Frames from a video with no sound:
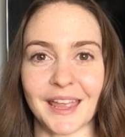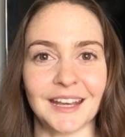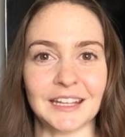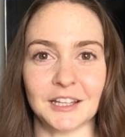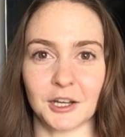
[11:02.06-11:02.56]

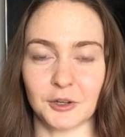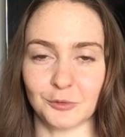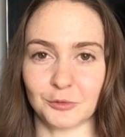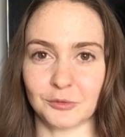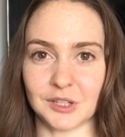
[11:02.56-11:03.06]
any of
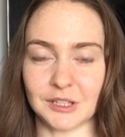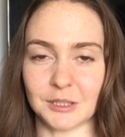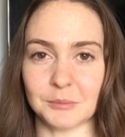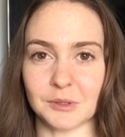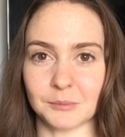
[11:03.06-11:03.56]
the
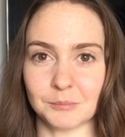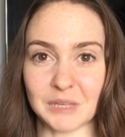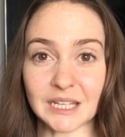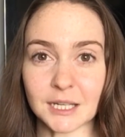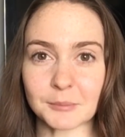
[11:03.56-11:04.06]

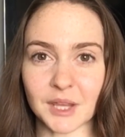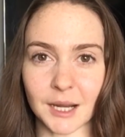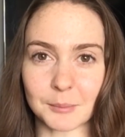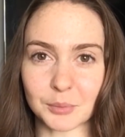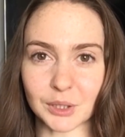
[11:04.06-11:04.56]
medium that
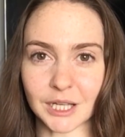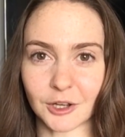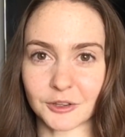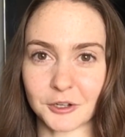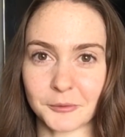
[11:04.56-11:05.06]
I'm putting
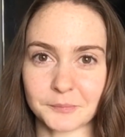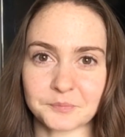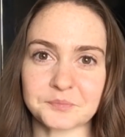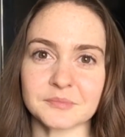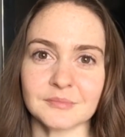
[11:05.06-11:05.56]
on there.
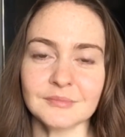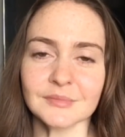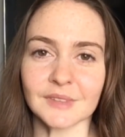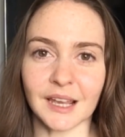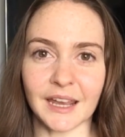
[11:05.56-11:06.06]

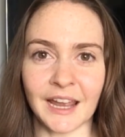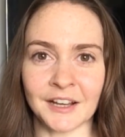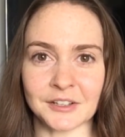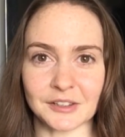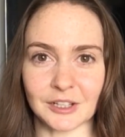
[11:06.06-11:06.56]

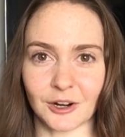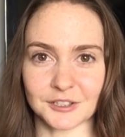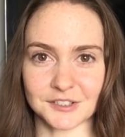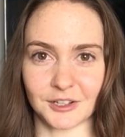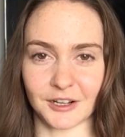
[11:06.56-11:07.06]
And the
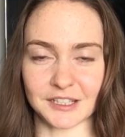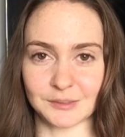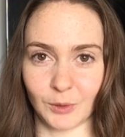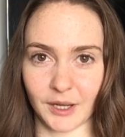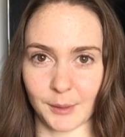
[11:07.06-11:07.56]
cardstock is
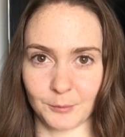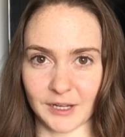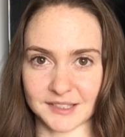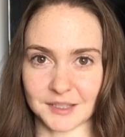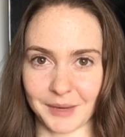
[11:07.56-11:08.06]
what I'm
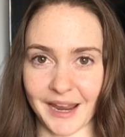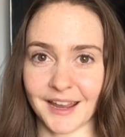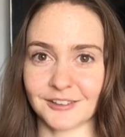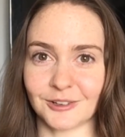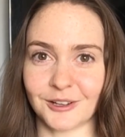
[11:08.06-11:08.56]
resting my
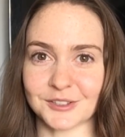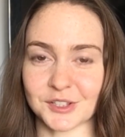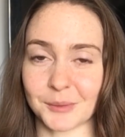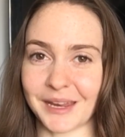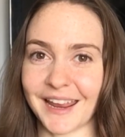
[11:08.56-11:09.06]
hand on so
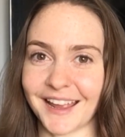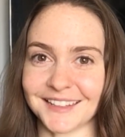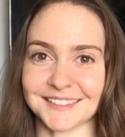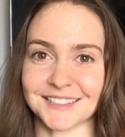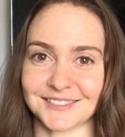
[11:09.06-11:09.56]
that my
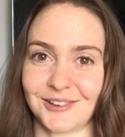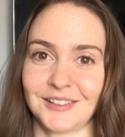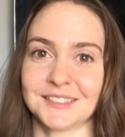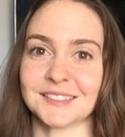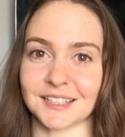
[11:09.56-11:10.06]
hand does
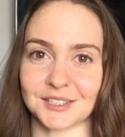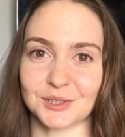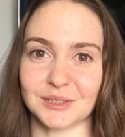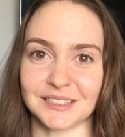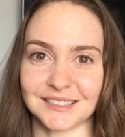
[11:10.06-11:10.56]
not stick to
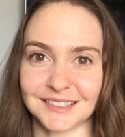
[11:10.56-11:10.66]
it.